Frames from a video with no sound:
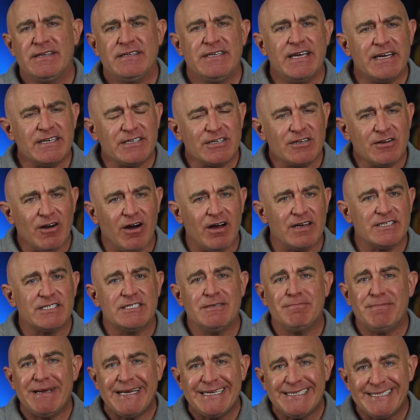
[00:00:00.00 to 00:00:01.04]
Yet, costs
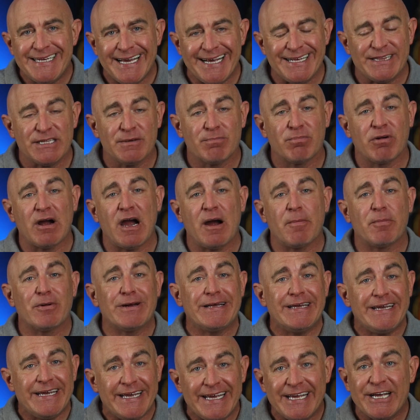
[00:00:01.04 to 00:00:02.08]
to maintain the
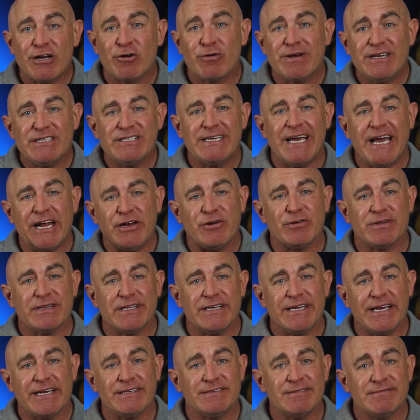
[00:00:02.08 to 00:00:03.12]
property increase
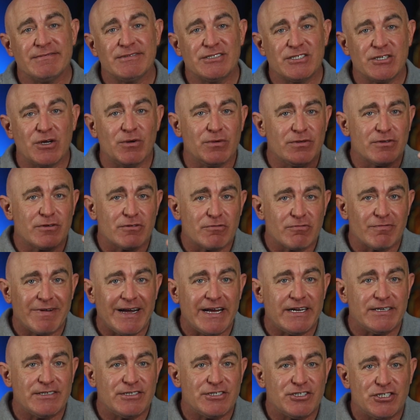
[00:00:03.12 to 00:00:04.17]
annually, and so the
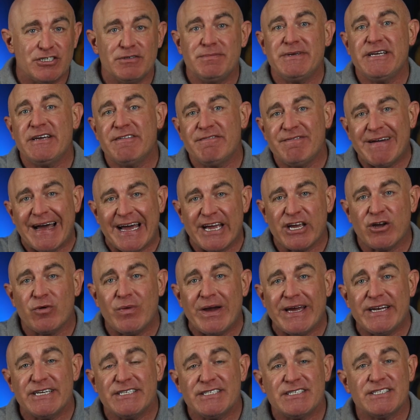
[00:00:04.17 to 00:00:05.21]
rent should be
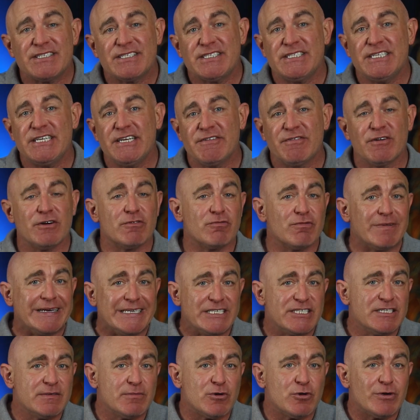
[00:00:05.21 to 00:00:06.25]
evaluated to see if a
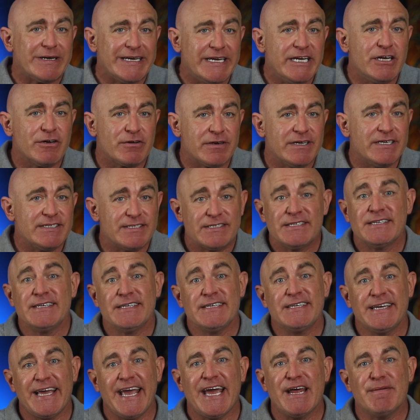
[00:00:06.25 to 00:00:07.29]
reasonable increase
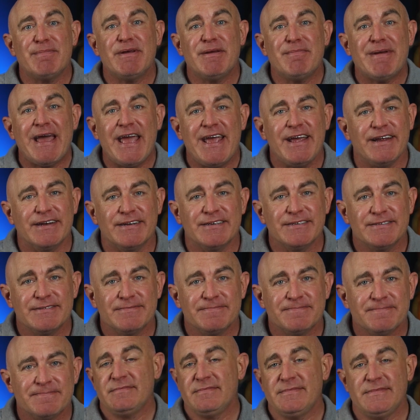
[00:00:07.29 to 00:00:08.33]
can be made.
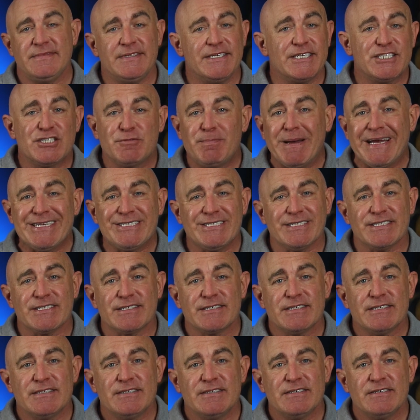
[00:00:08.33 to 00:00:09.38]

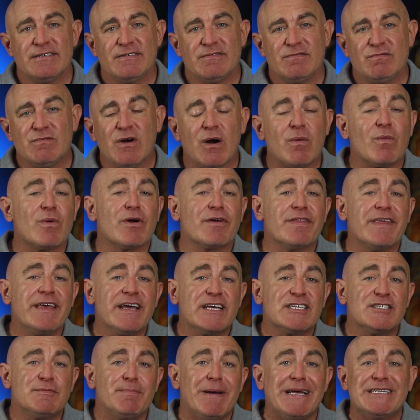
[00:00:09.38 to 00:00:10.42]
Expenses. What were the
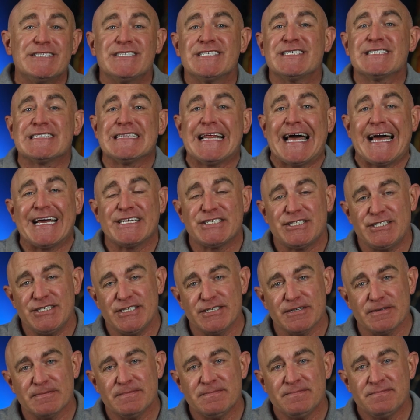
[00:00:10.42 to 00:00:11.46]
expenses last
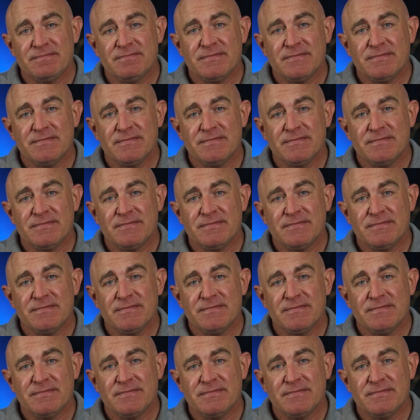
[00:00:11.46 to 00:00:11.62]
year?